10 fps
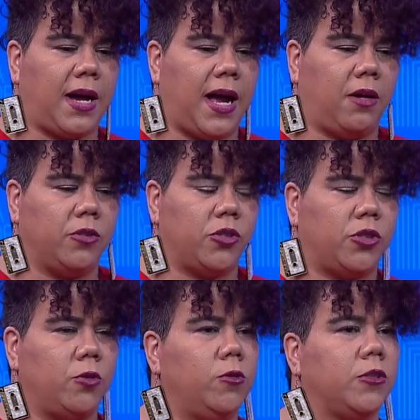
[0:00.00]
how the
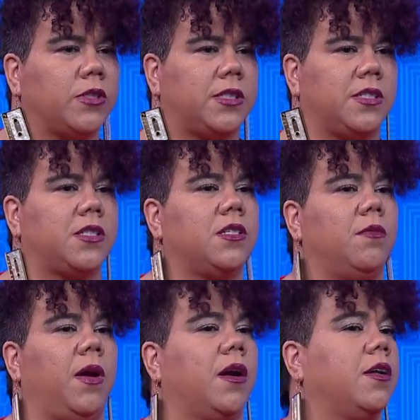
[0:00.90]
sewer
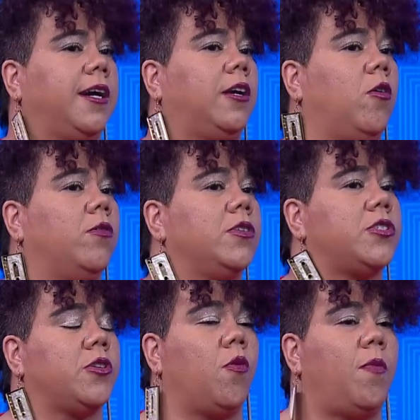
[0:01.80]
system in Rincon is
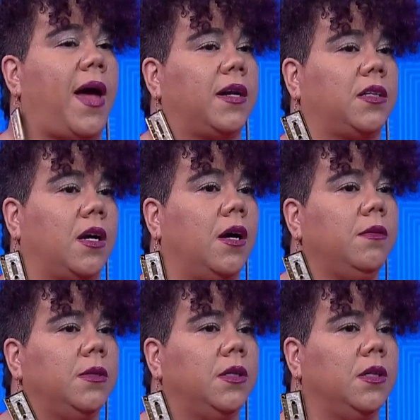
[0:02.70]
so backed up